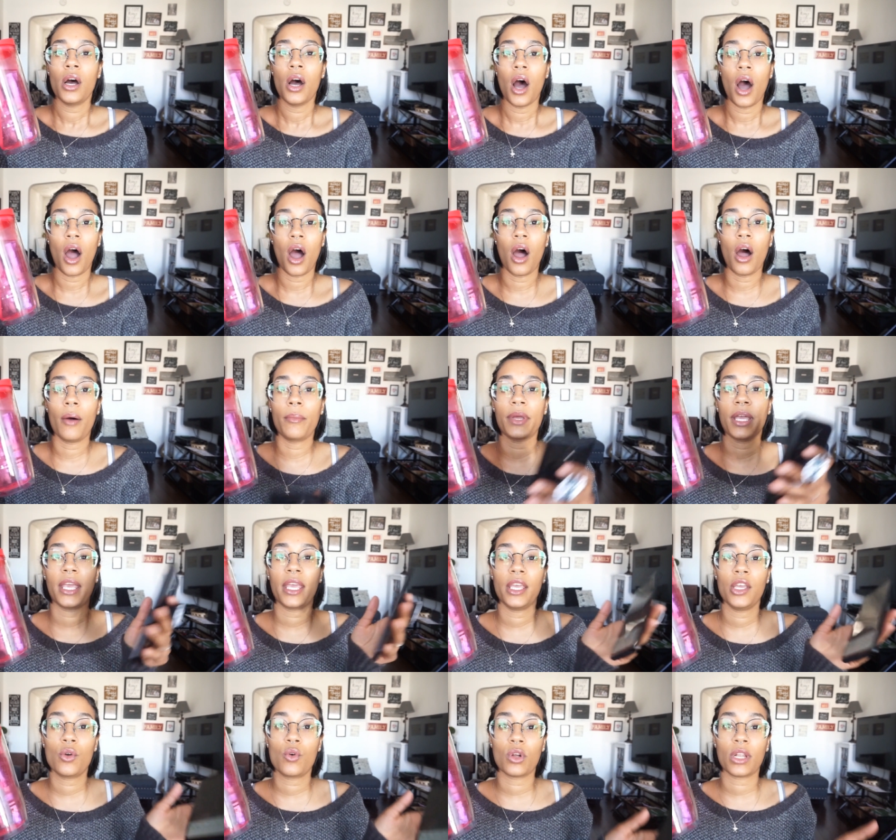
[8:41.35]
um,
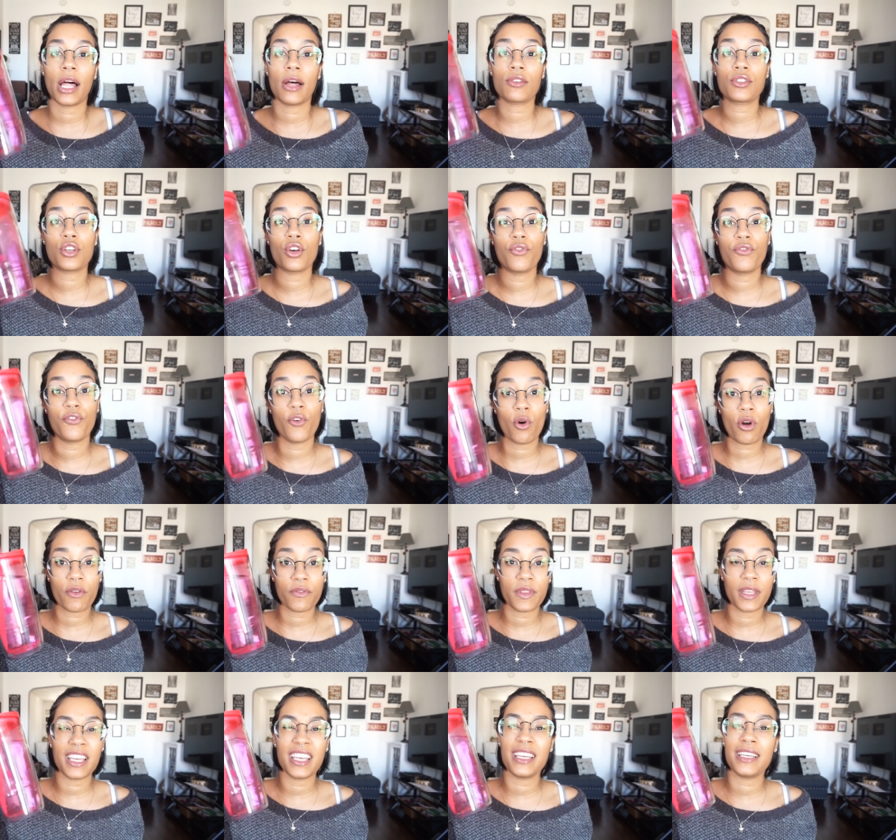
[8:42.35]
equal out to four
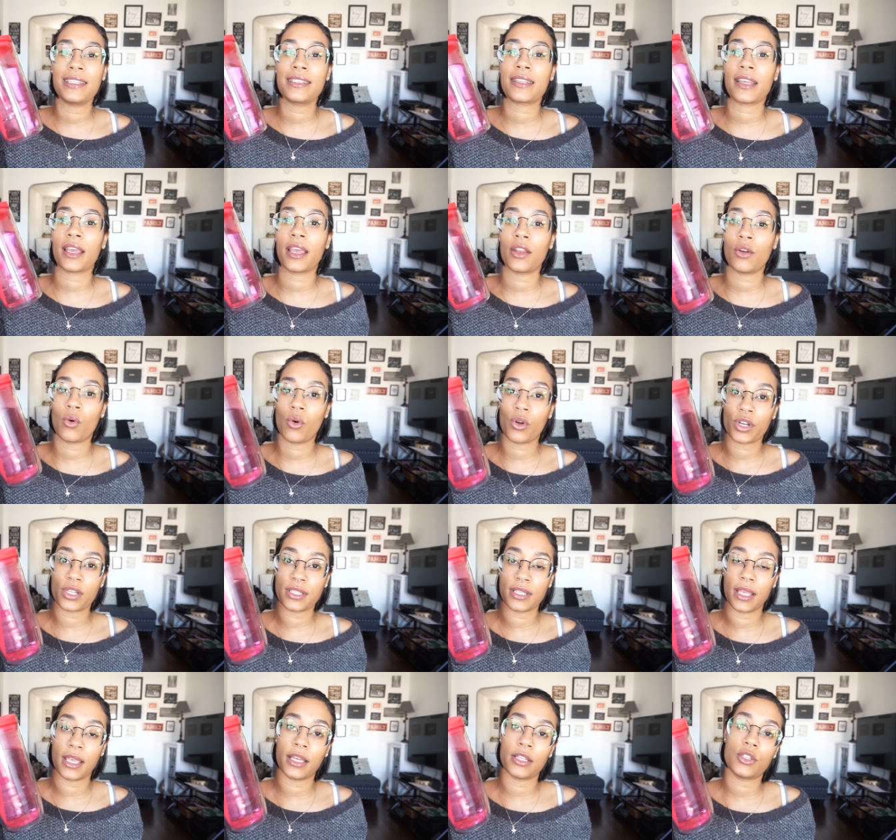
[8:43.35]
of these in order
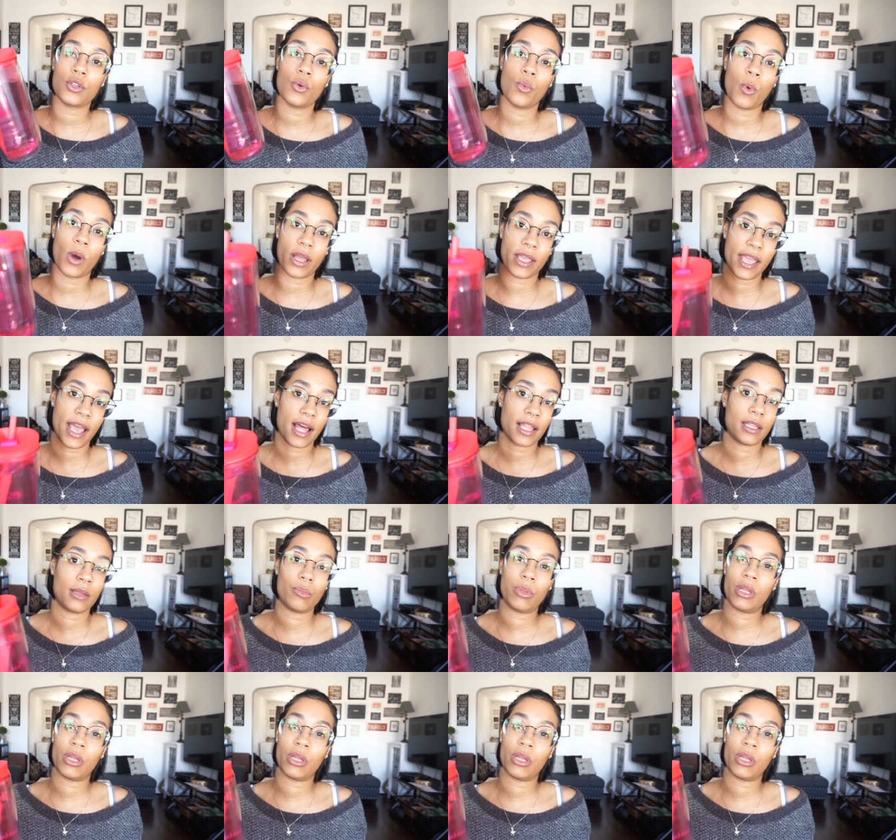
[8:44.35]
to get to one gallon